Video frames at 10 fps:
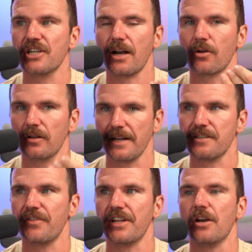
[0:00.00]
Check out our
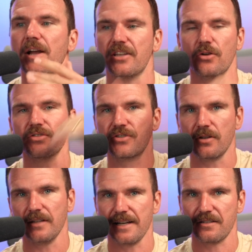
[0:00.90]
latest video. It goes to
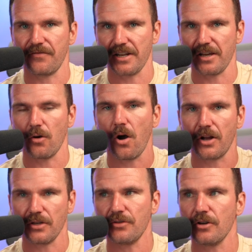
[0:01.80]
the latest video
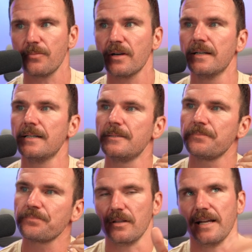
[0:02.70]
on YouTube,
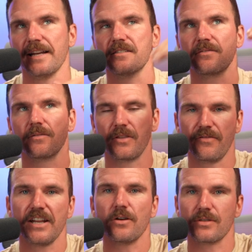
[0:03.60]
or the
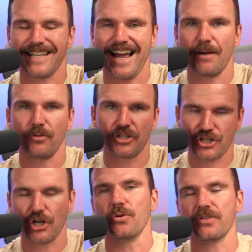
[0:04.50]
videos tab, which
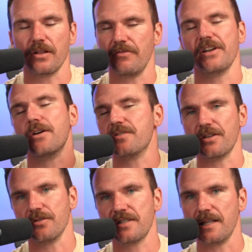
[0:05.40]
shows all the videos,
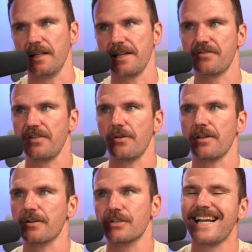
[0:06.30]
and you'll see the latest video there.